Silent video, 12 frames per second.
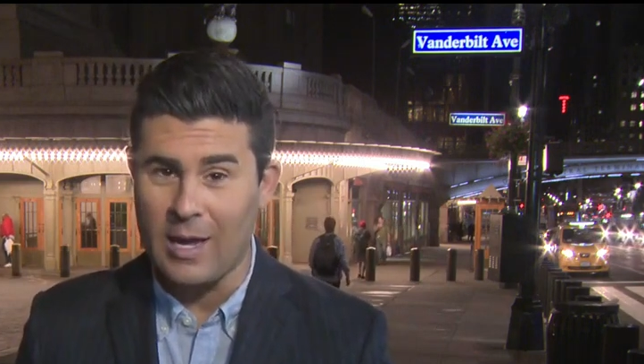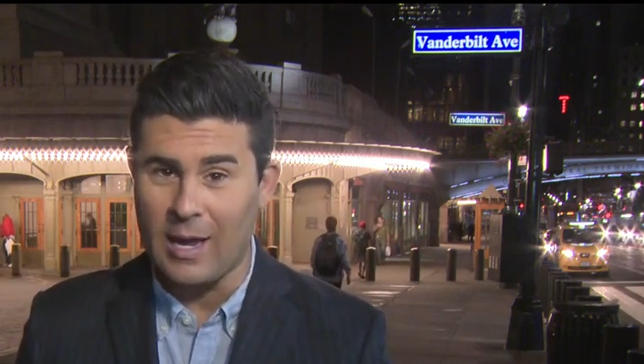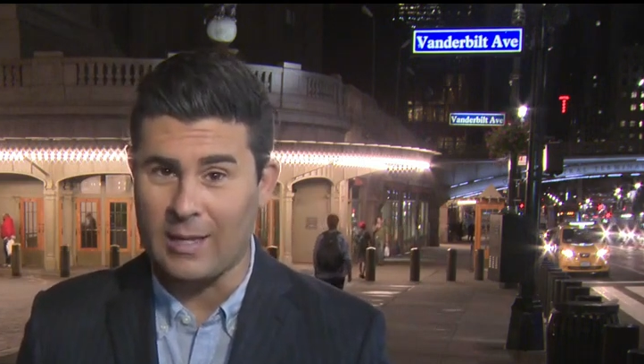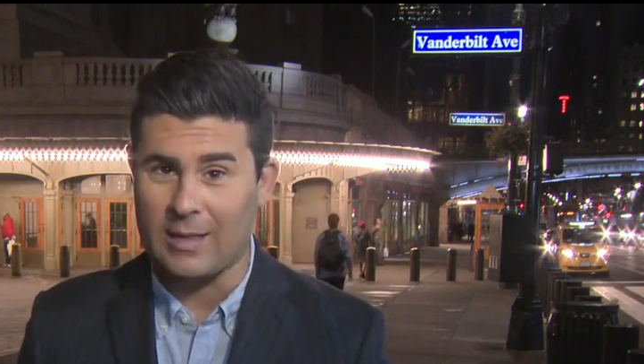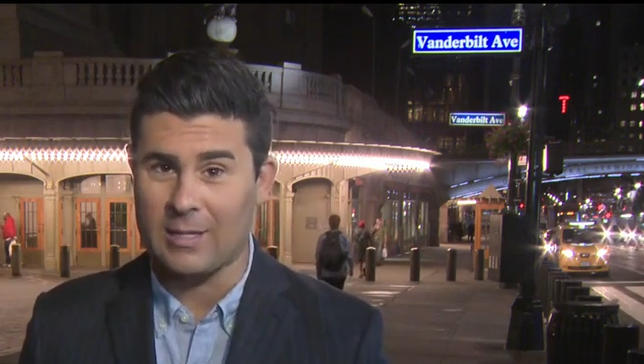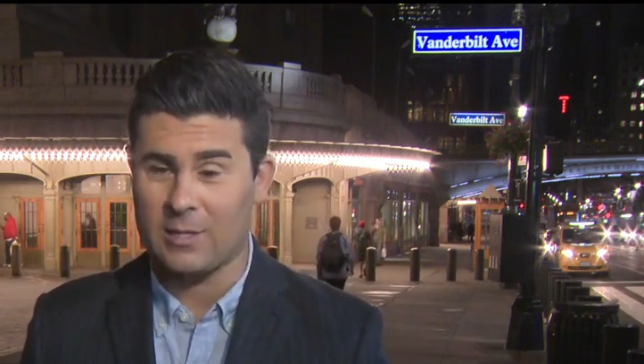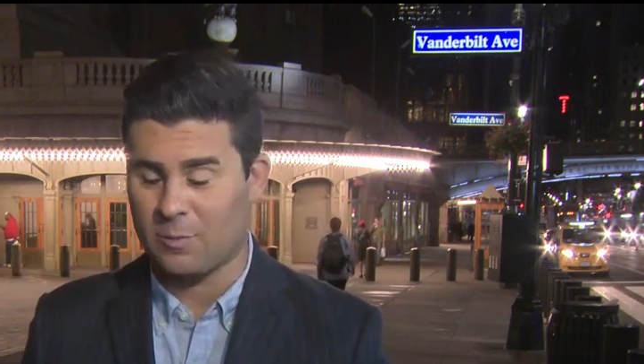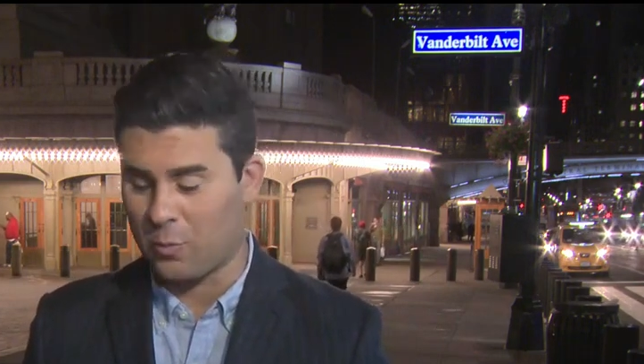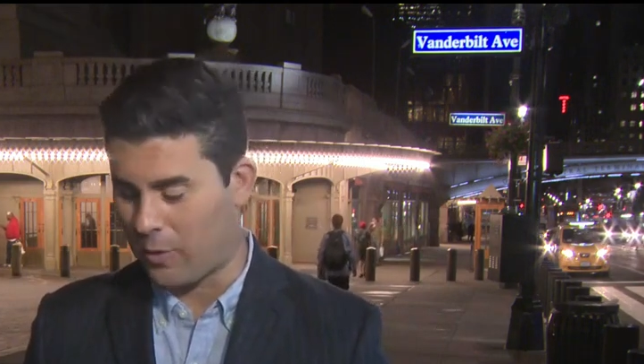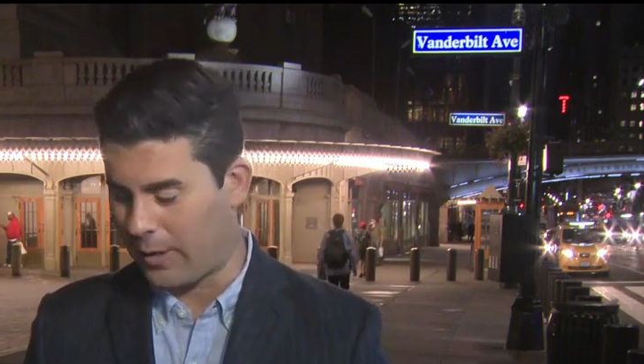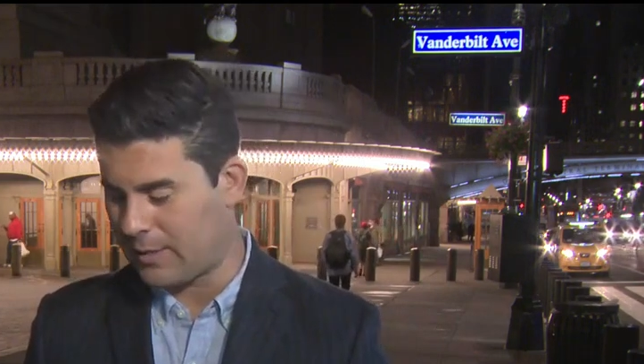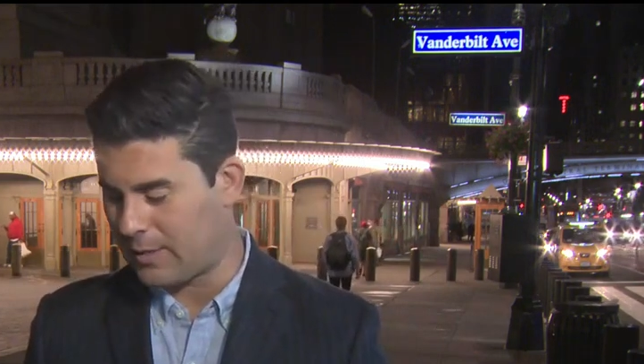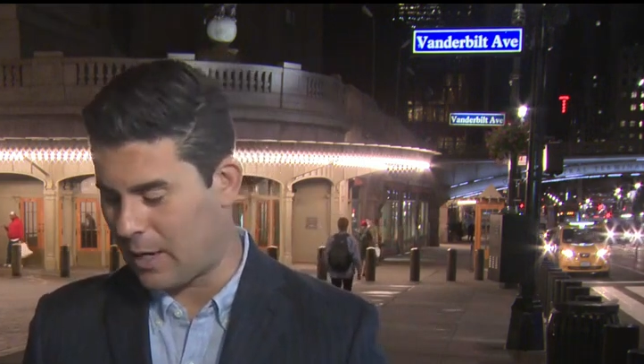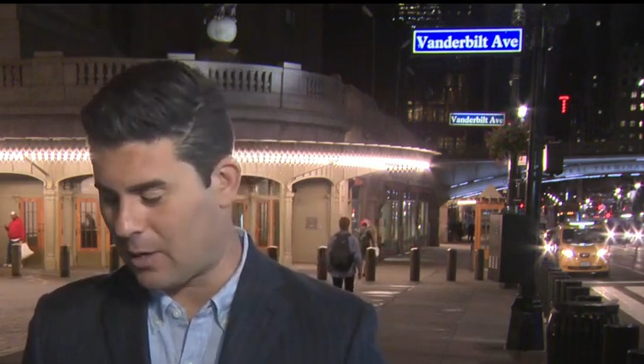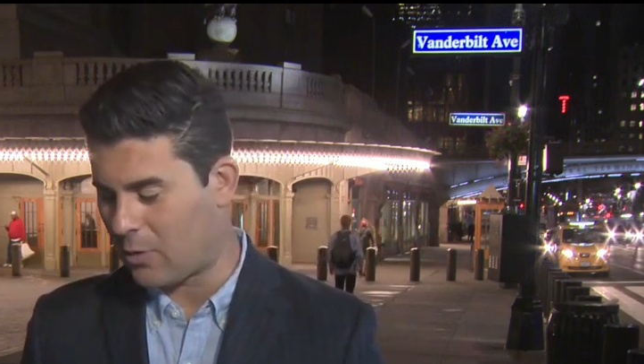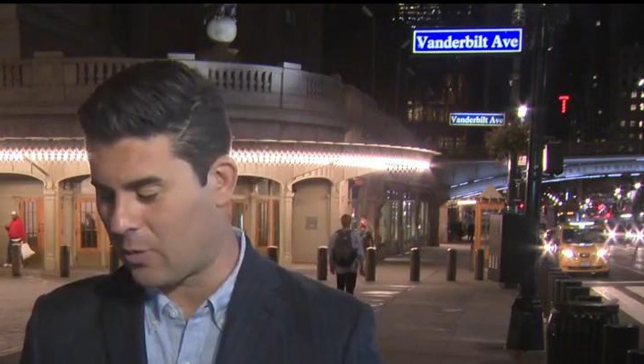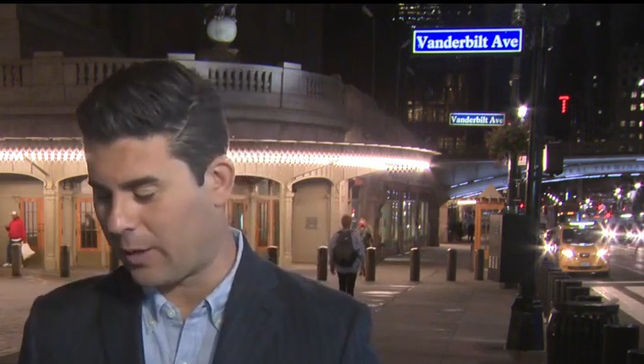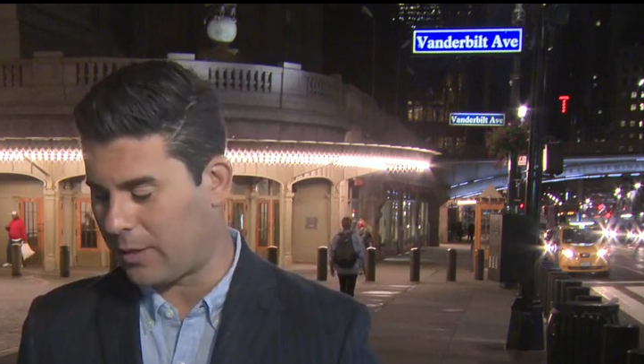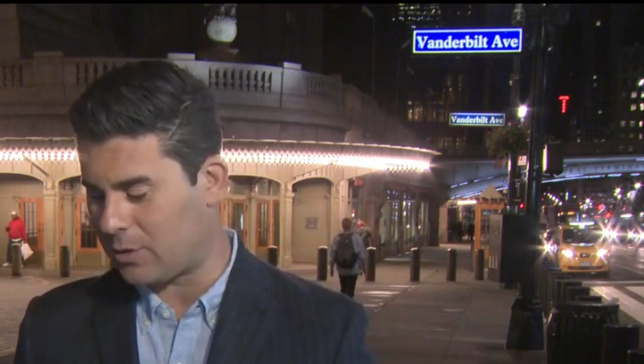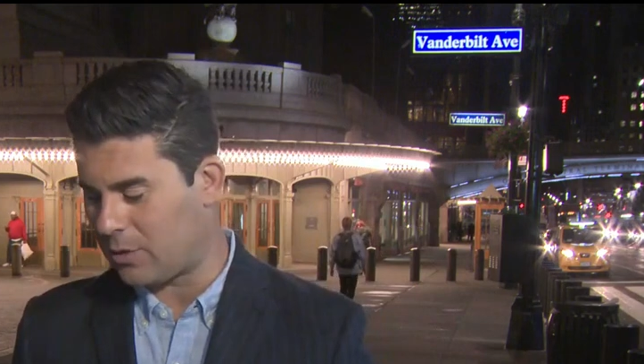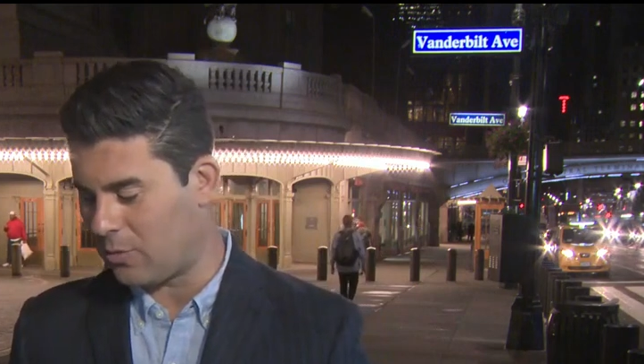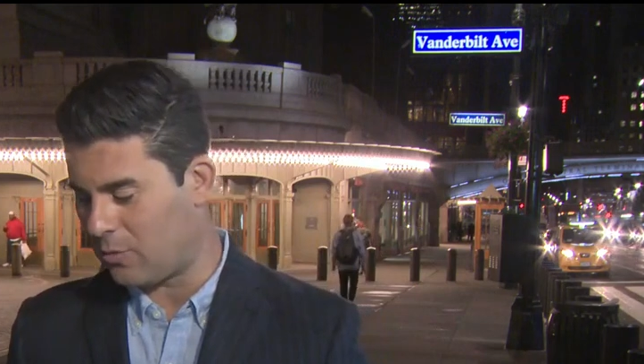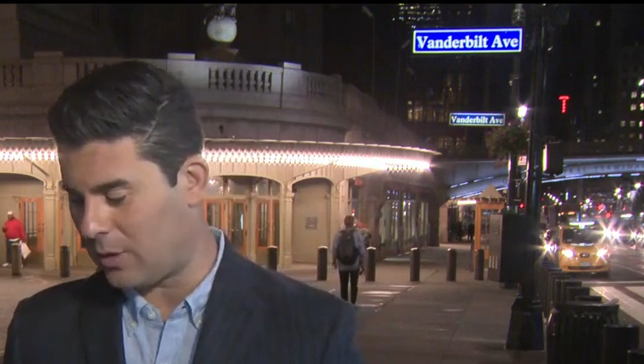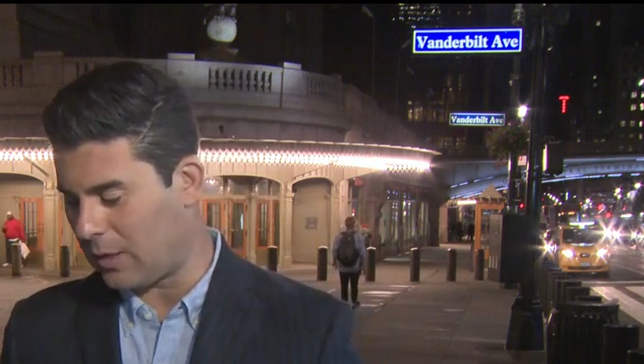At this point, according
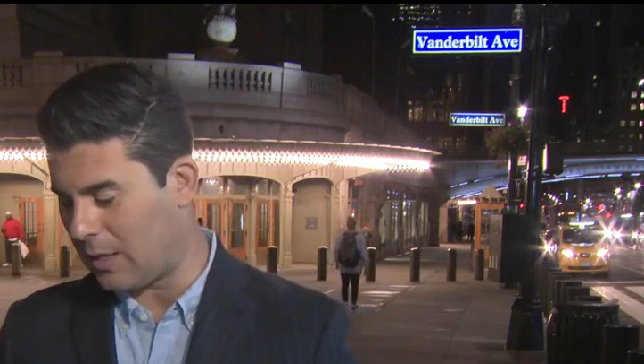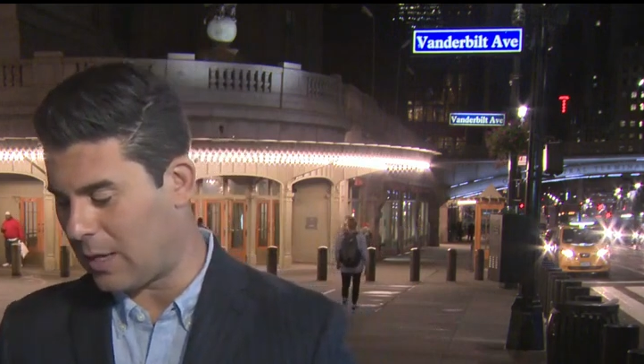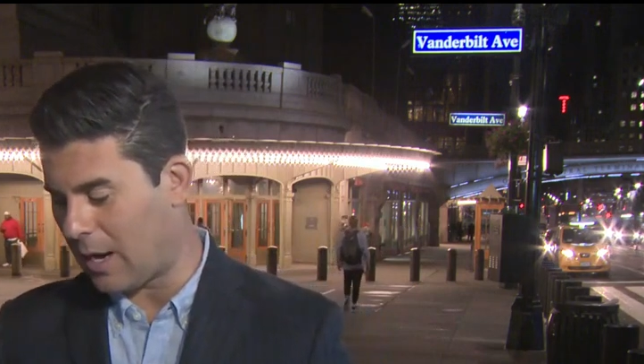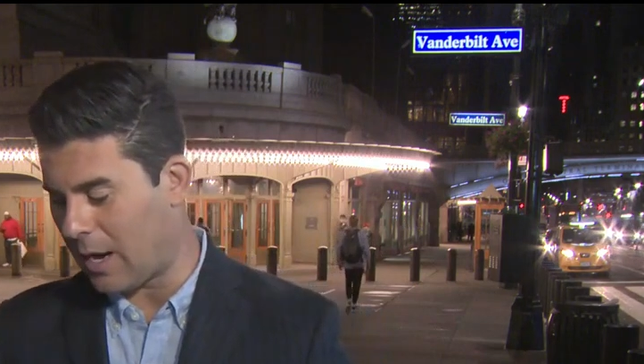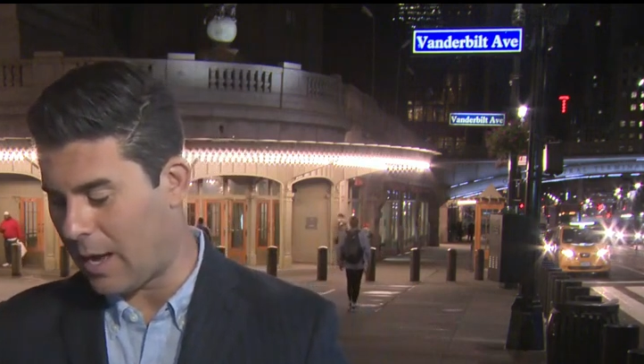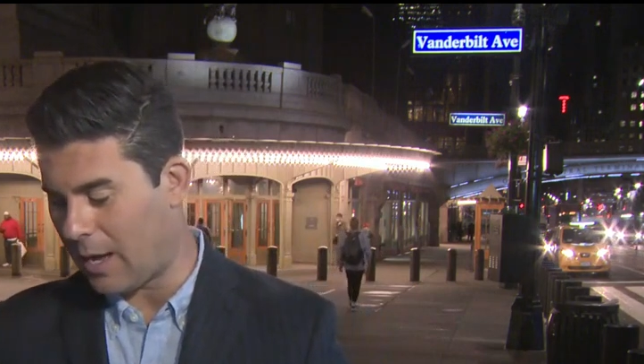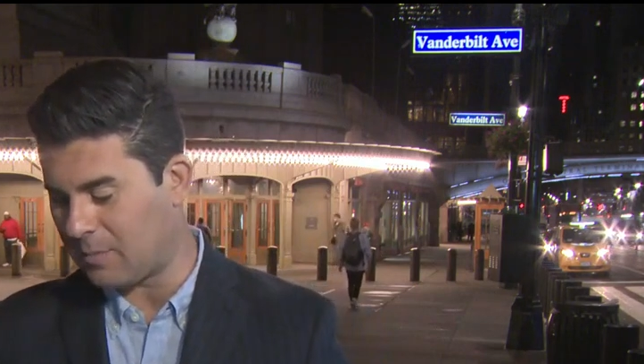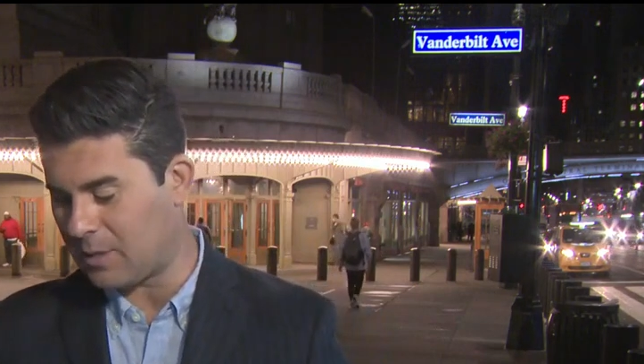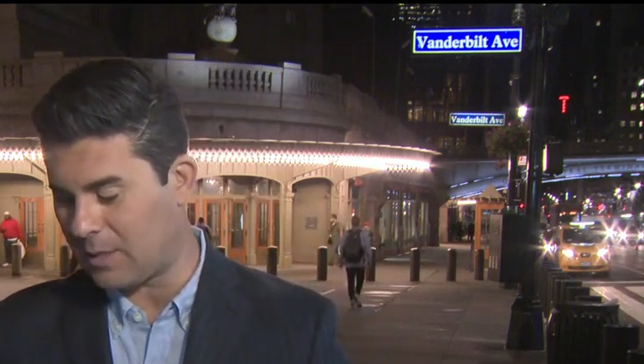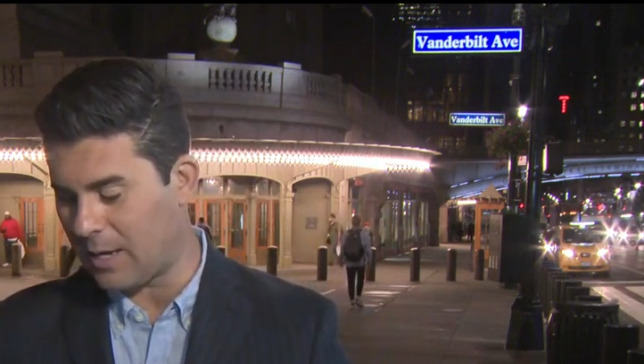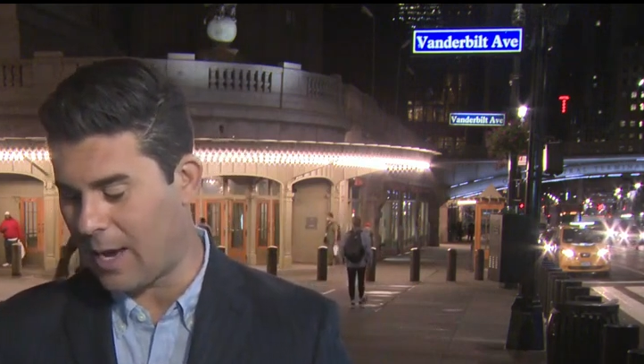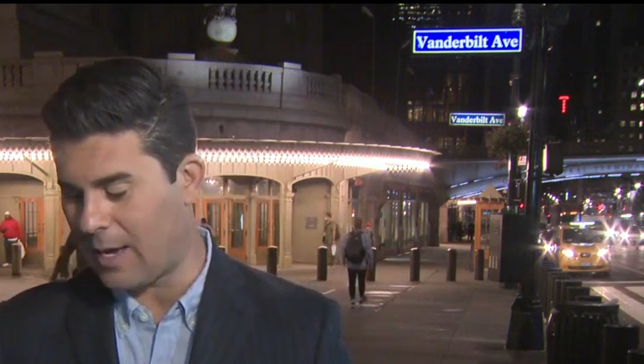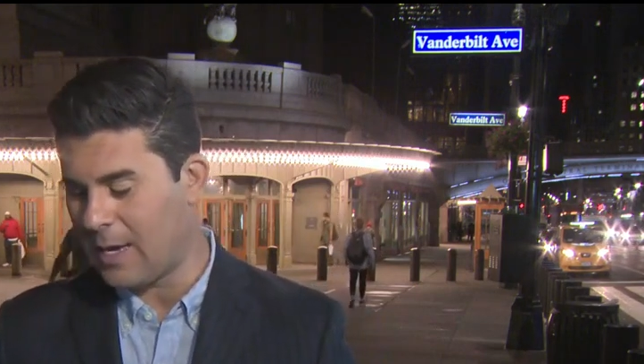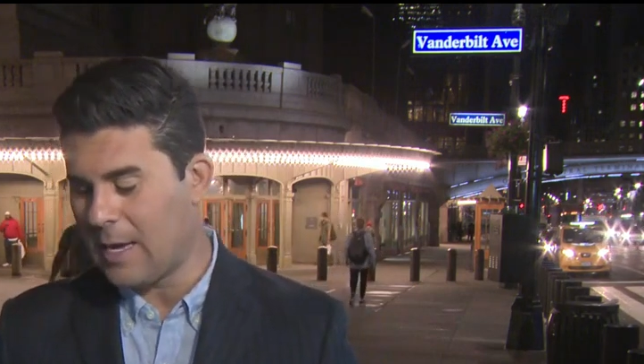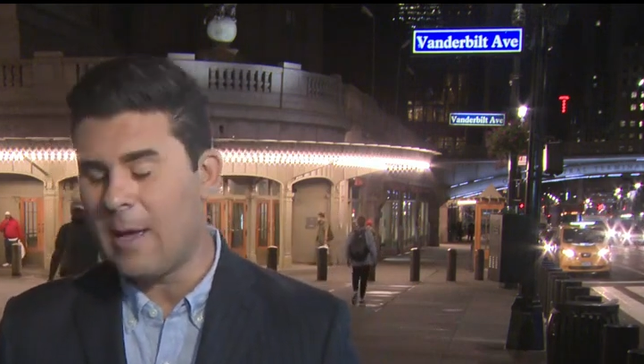to the MTA,